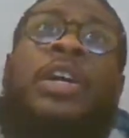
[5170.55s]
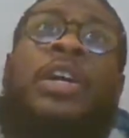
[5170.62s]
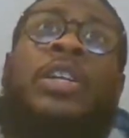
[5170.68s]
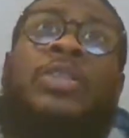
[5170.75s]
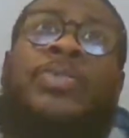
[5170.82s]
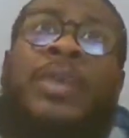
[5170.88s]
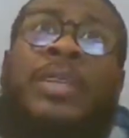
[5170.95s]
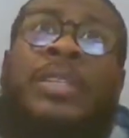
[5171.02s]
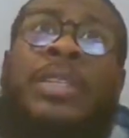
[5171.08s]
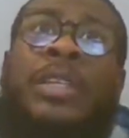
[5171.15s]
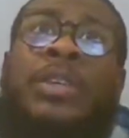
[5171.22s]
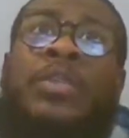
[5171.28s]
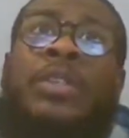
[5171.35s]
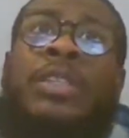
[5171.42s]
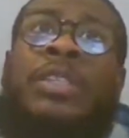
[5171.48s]
especially
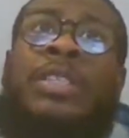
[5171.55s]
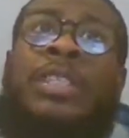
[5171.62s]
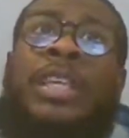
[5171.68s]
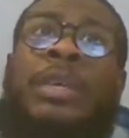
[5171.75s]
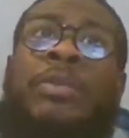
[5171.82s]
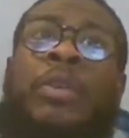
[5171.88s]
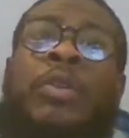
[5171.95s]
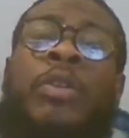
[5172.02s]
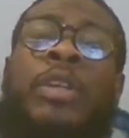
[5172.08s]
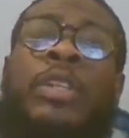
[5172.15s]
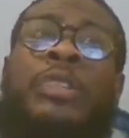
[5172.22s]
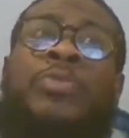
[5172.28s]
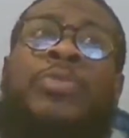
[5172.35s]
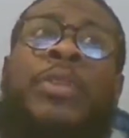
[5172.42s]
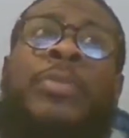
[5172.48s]
on his team going
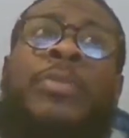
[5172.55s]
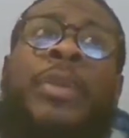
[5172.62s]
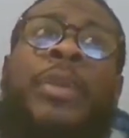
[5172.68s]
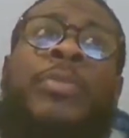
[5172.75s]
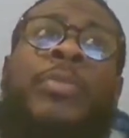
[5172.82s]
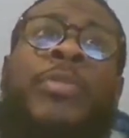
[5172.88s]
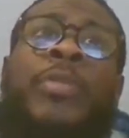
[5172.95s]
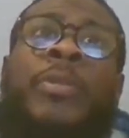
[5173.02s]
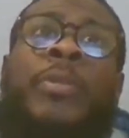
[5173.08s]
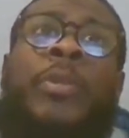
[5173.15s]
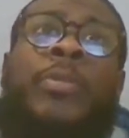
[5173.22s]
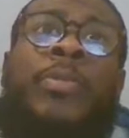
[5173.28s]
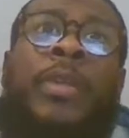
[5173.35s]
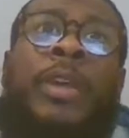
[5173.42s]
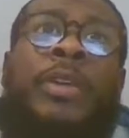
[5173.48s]
against premier perimeter
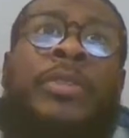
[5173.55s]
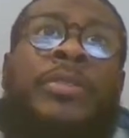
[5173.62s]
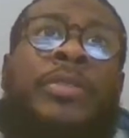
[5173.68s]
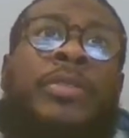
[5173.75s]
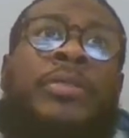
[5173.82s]
players.